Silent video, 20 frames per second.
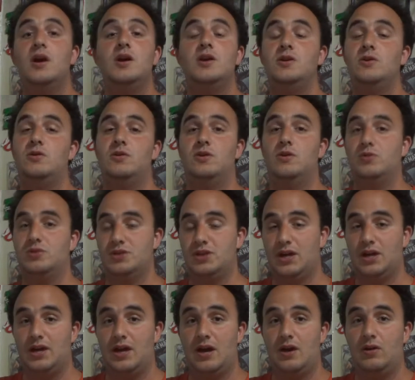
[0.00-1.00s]
you can go
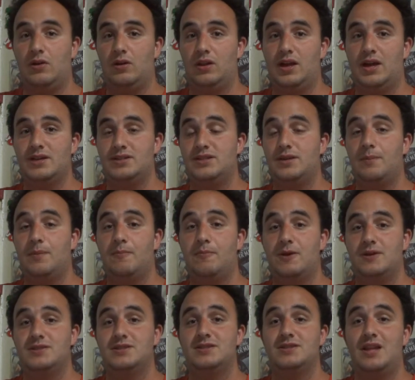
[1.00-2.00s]
check out Last Ember
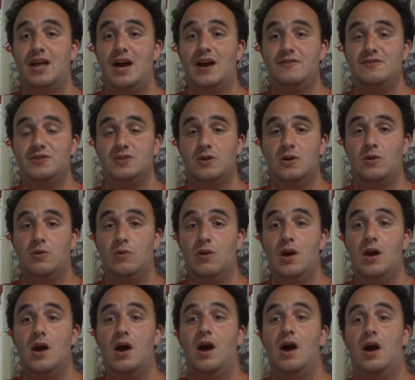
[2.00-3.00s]
Press's live show
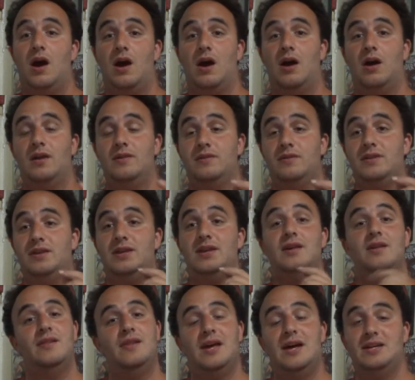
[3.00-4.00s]
on
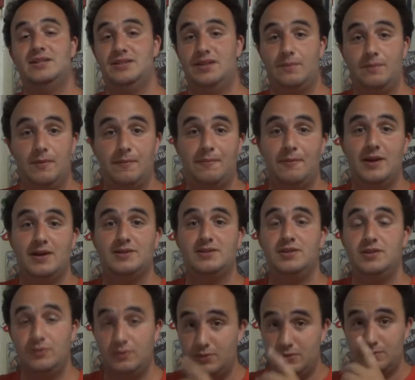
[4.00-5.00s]
the Last Ember Press
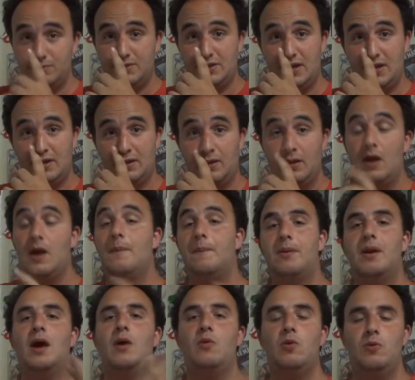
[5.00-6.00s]
YouTube channel,
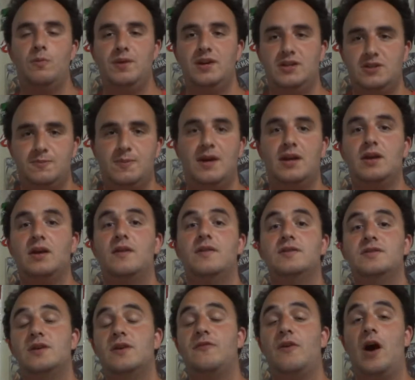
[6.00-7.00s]
but I will be expanding on the
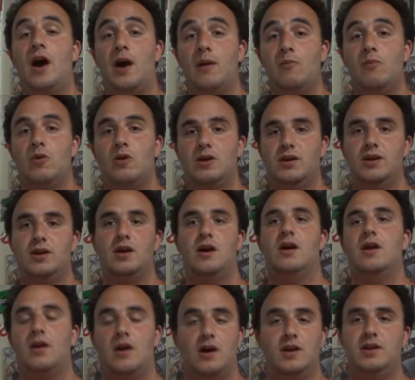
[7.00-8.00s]
stuff I'm working
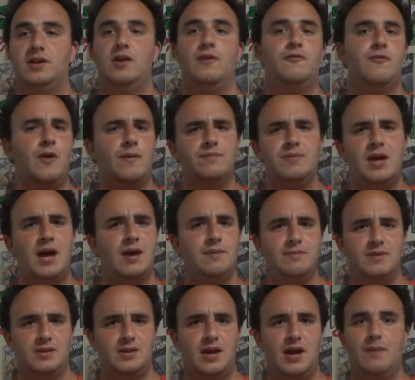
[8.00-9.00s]
on here from time
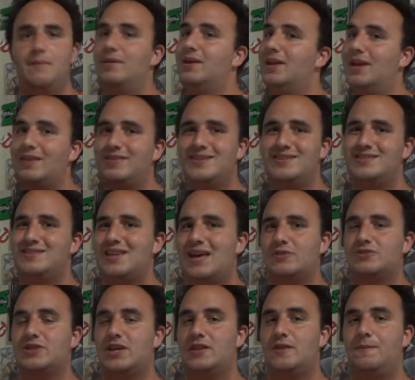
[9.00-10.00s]
to time. But again, this is
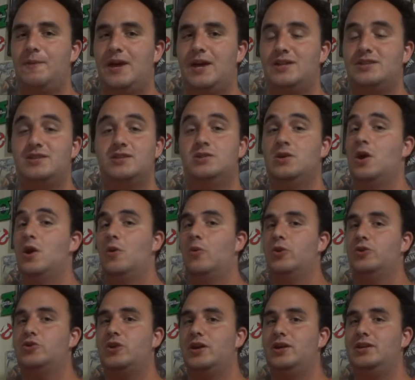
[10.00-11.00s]
Outside the Pages.
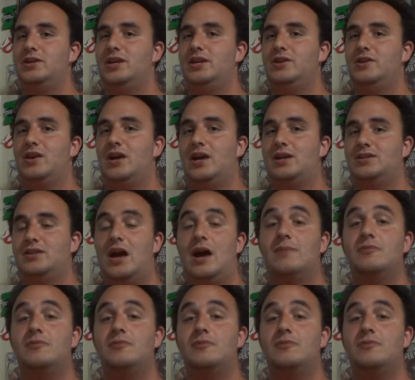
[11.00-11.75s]
I'm trying to take you guys